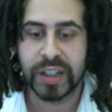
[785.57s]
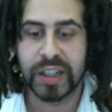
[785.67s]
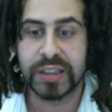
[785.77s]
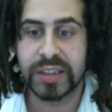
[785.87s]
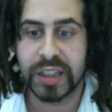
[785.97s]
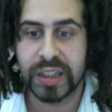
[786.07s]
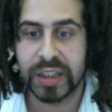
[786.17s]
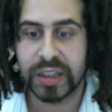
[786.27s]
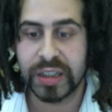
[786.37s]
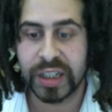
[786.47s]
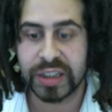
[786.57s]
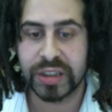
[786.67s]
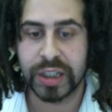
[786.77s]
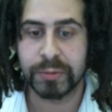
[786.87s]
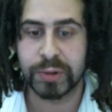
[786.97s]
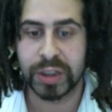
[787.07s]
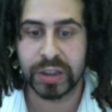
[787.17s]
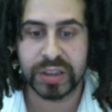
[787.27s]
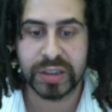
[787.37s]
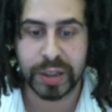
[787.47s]
And next time we'll
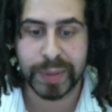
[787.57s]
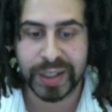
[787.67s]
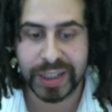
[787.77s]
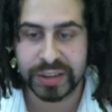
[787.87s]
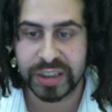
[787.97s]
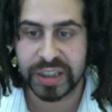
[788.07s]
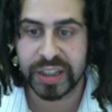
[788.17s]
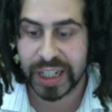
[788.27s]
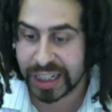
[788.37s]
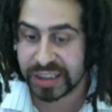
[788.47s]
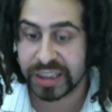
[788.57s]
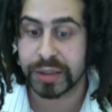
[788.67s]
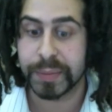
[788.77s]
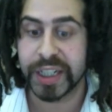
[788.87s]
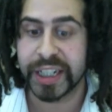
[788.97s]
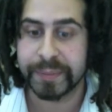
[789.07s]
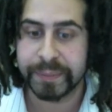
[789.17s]
look about how to turn that into money.